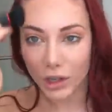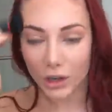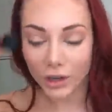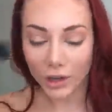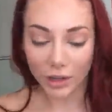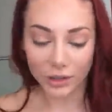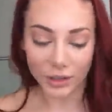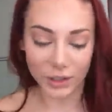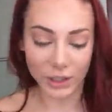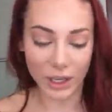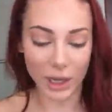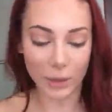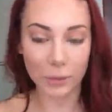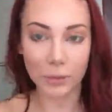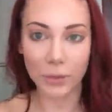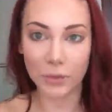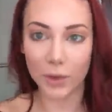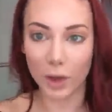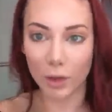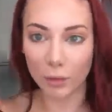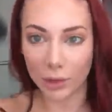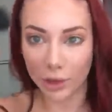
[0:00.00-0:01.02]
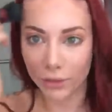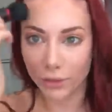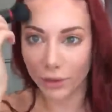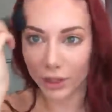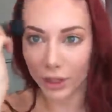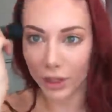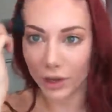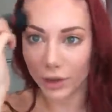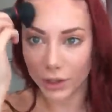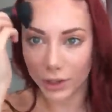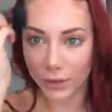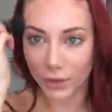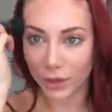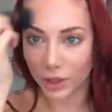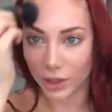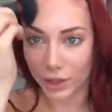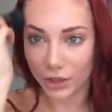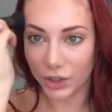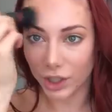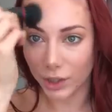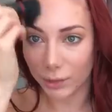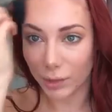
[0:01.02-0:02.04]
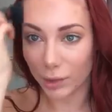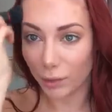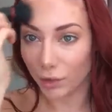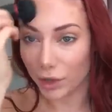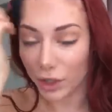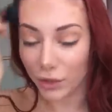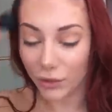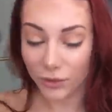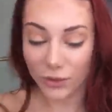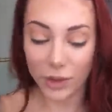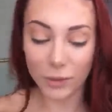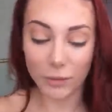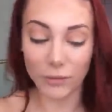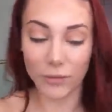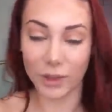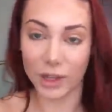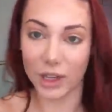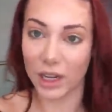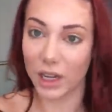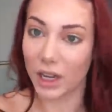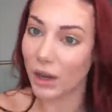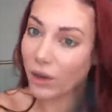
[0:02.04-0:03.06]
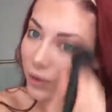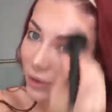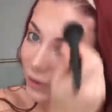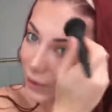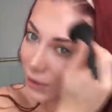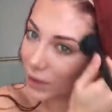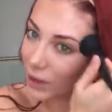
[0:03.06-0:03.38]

today I'm filming videos for YouTube and when you film videos,